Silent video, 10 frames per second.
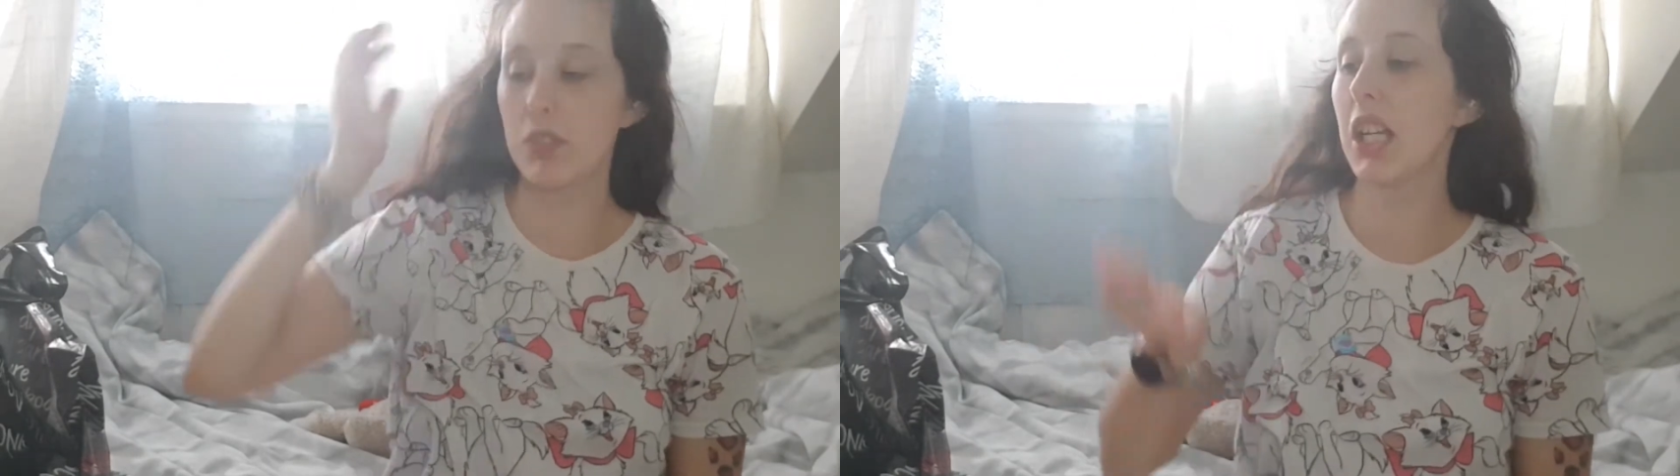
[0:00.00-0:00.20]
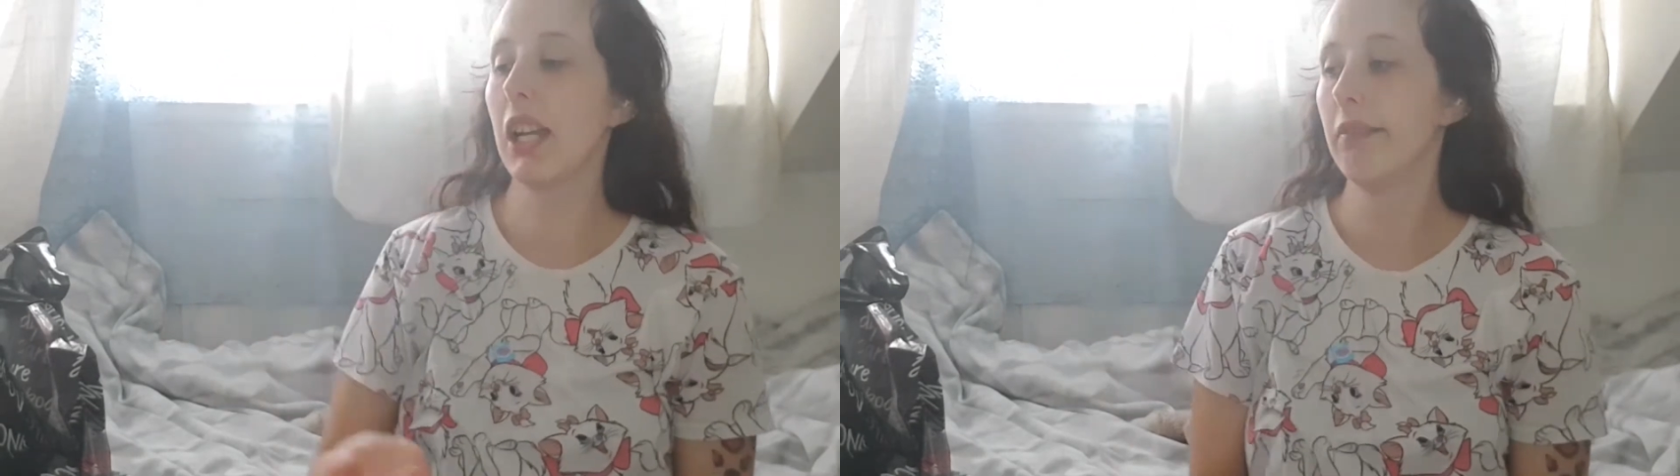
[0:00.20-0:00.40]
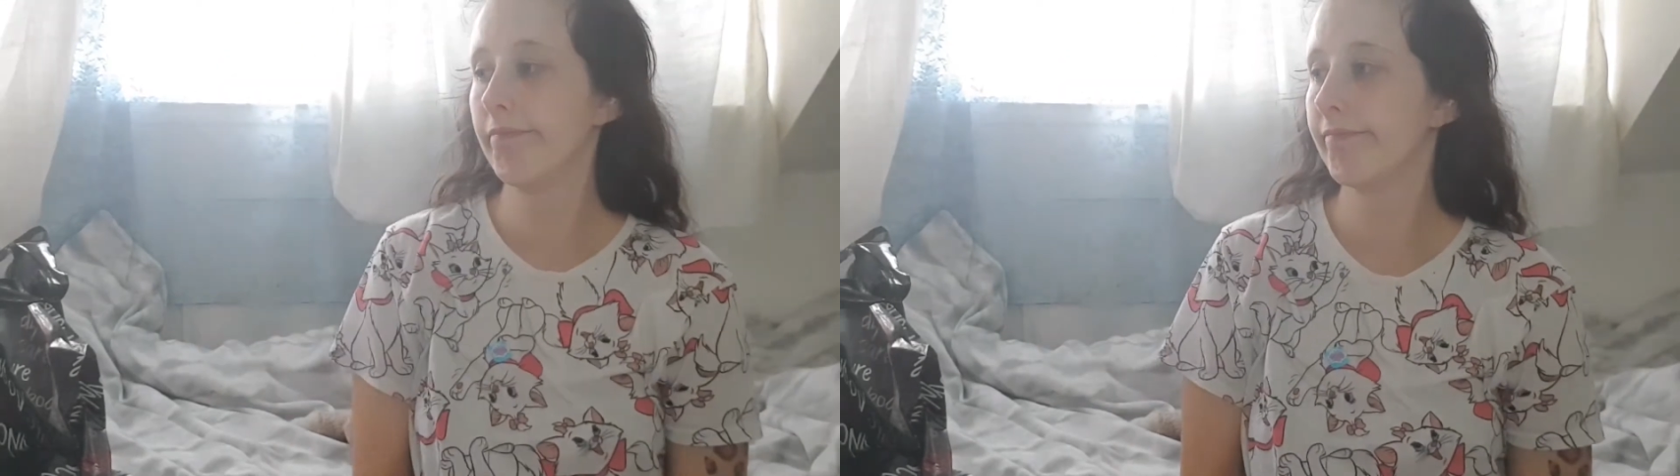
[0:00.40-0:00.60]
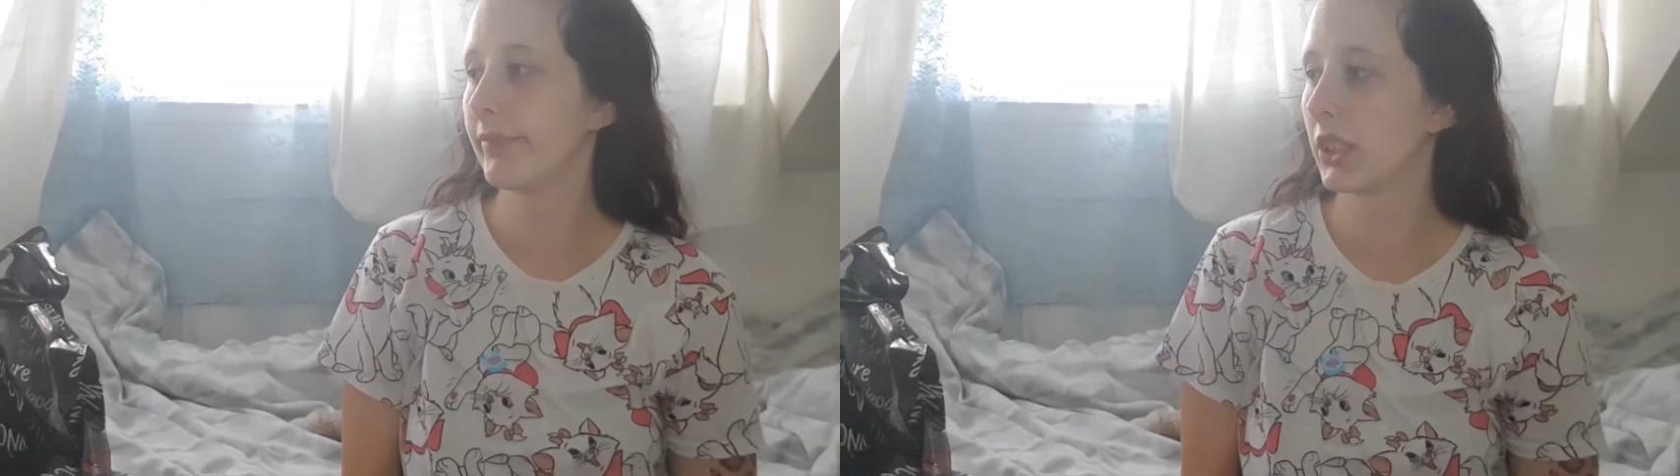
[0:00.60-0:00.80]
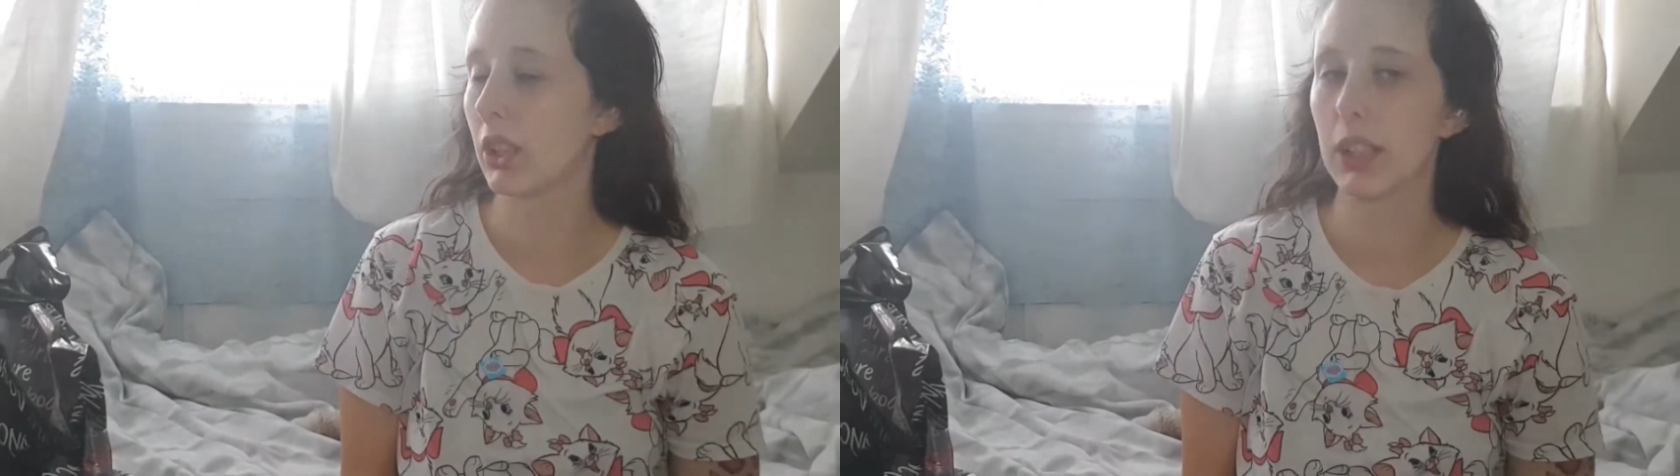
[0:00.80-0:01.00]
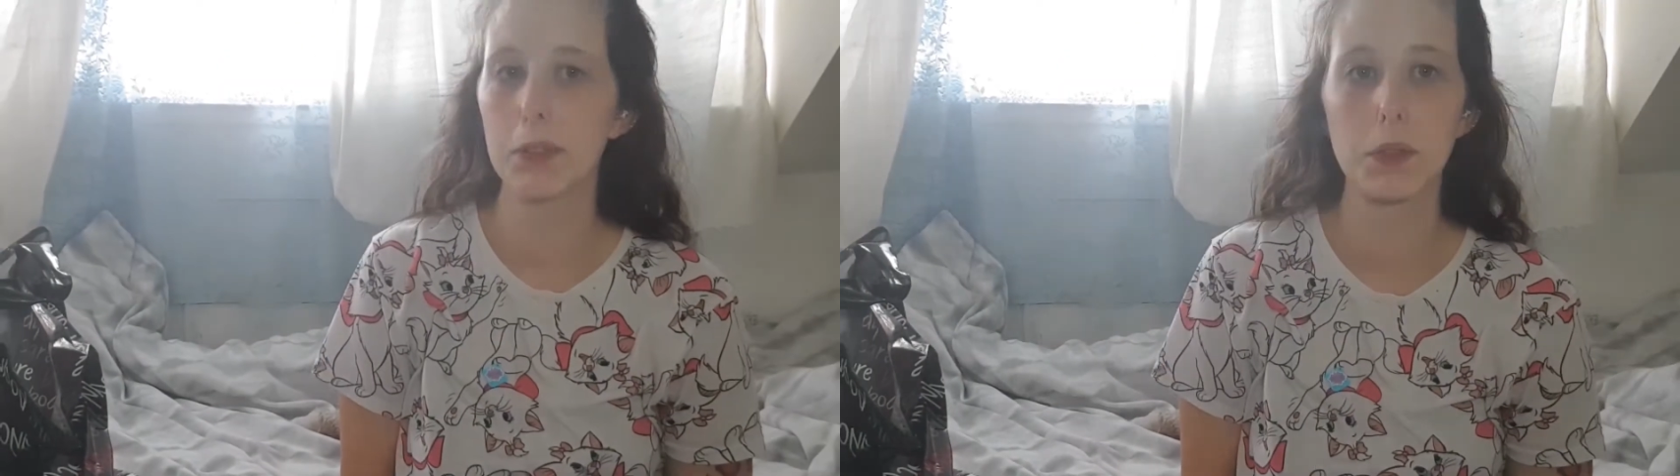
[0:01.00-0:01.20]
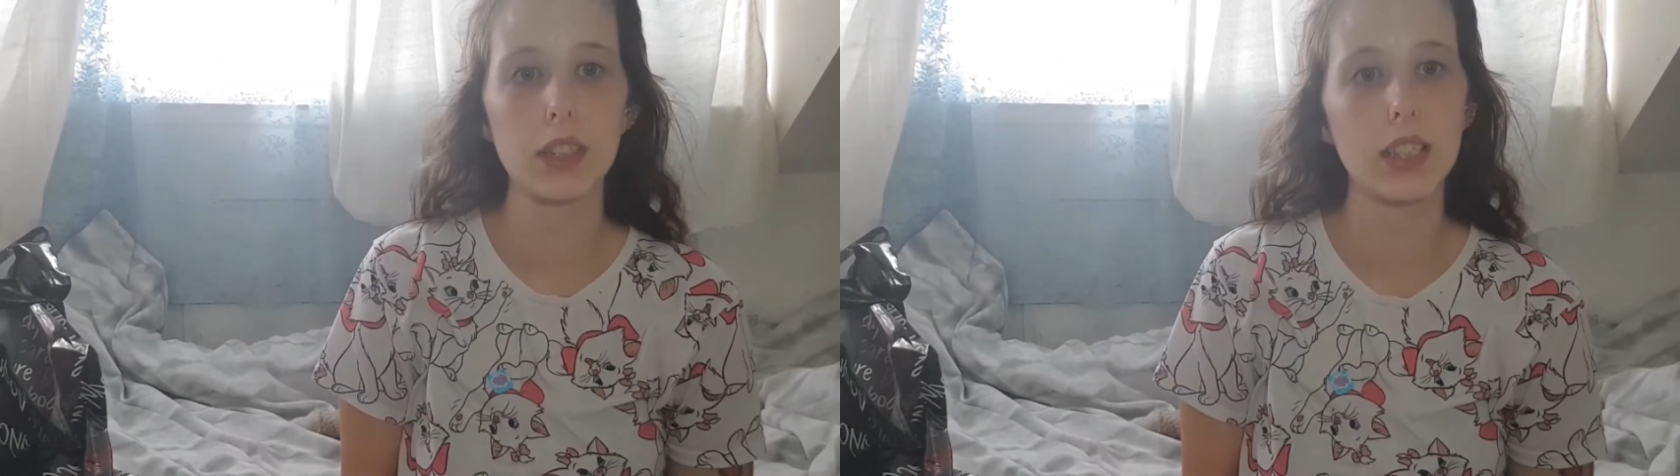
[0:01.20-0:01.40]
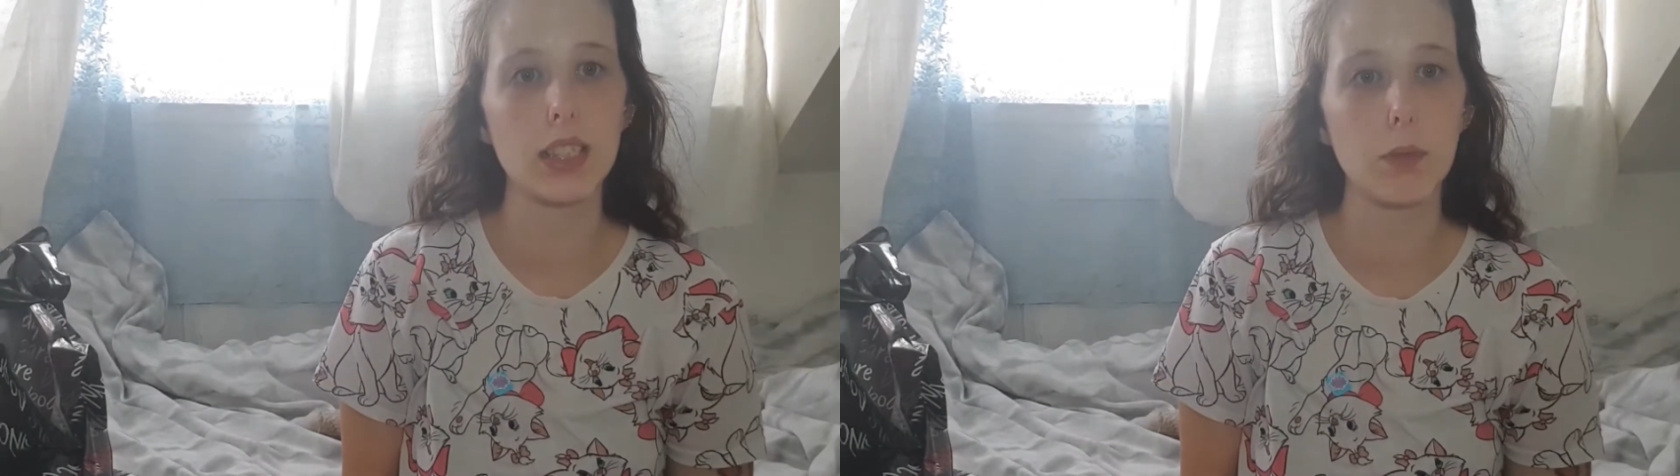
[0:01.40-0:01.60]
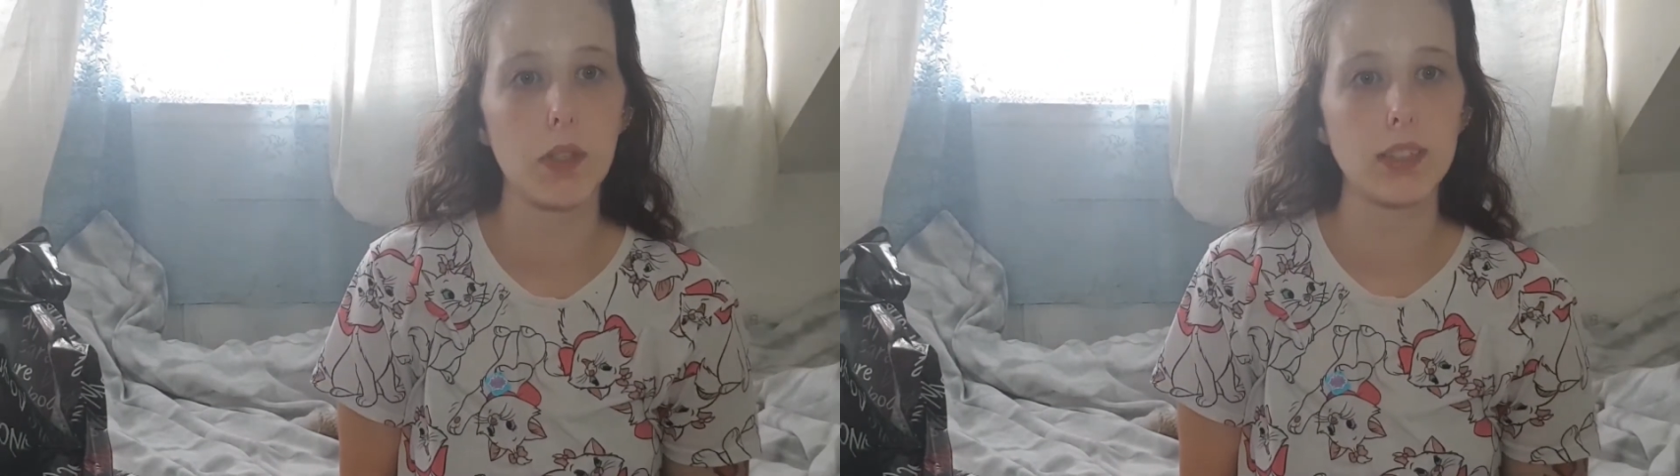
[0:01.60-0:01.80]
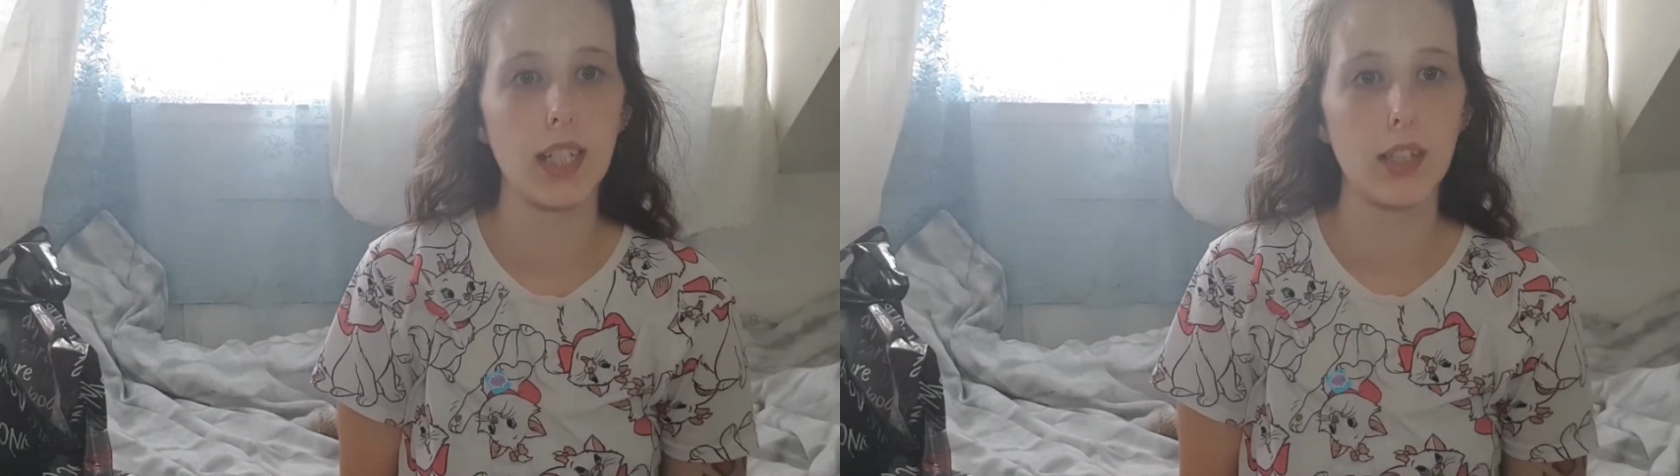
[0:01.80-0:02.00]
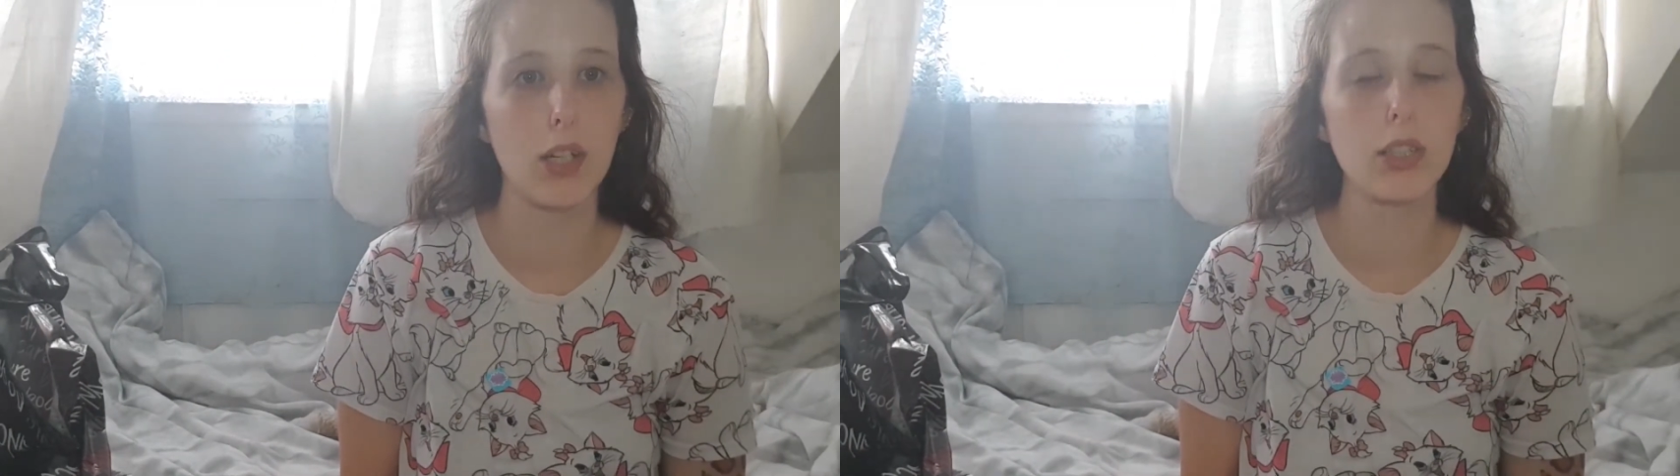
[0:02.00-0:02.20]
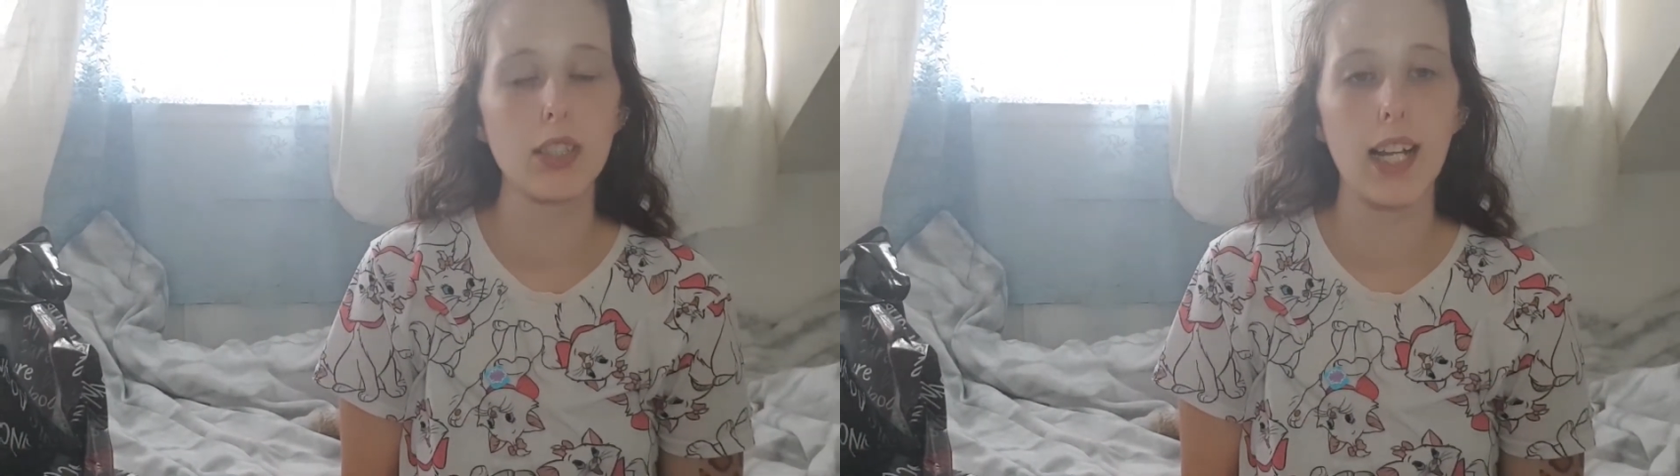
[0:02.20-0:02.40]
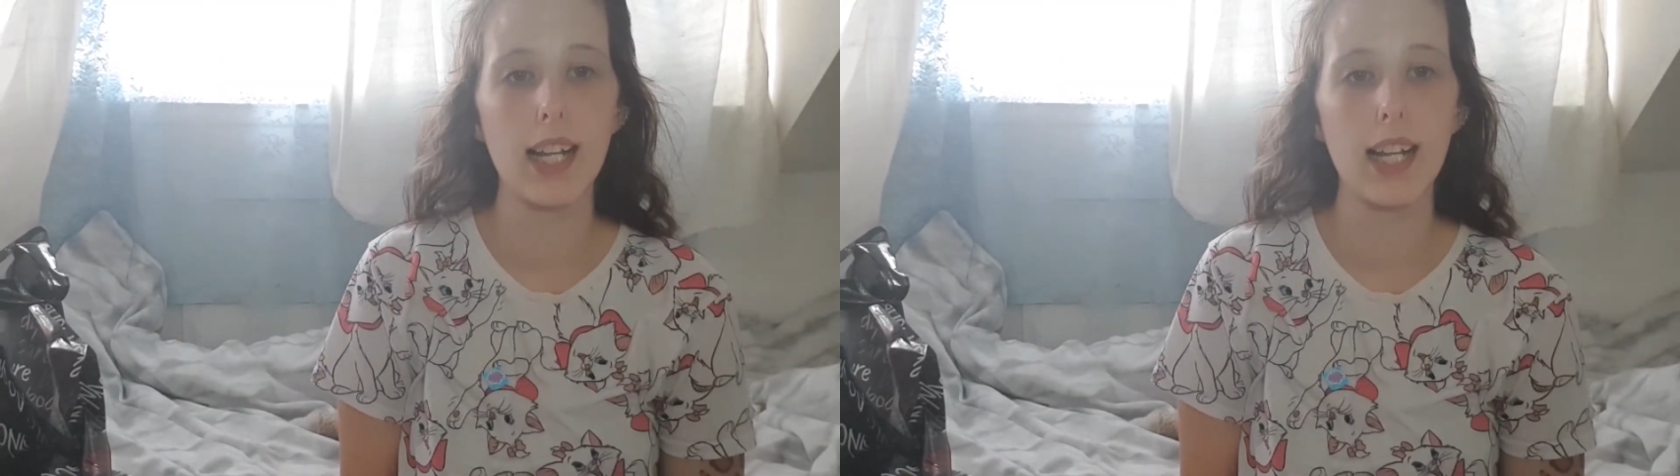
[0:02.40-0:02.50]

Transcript: yeah, so if you want to see what I got,